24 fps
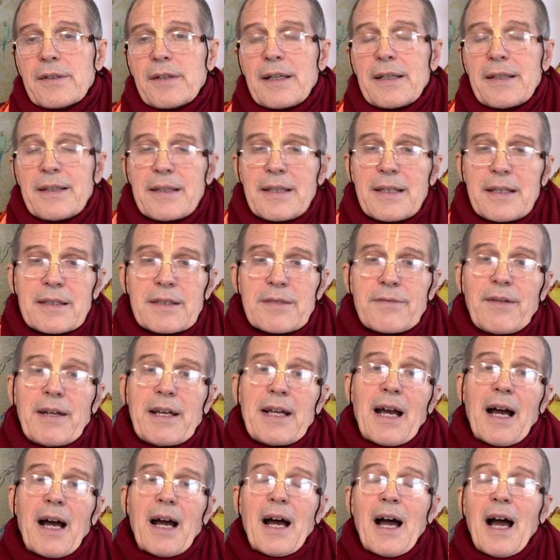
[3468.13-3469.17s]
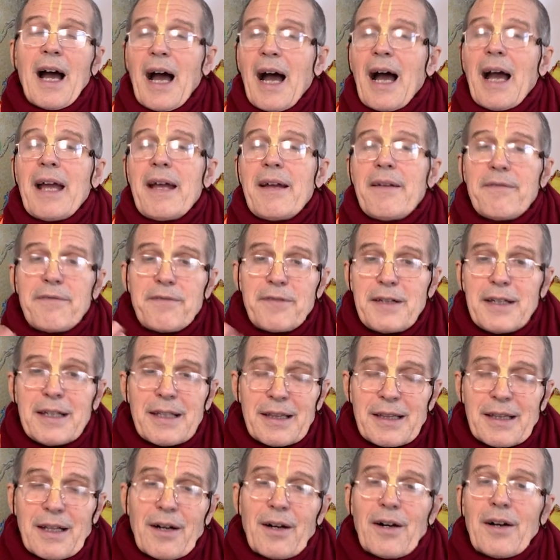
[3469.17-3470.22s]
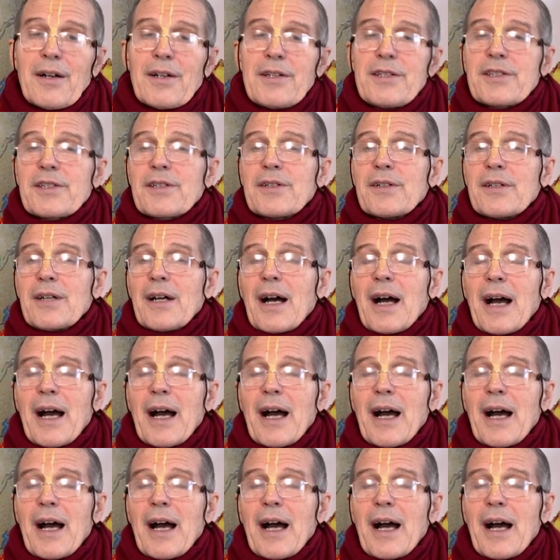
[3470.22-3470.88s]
in this way, I feel also,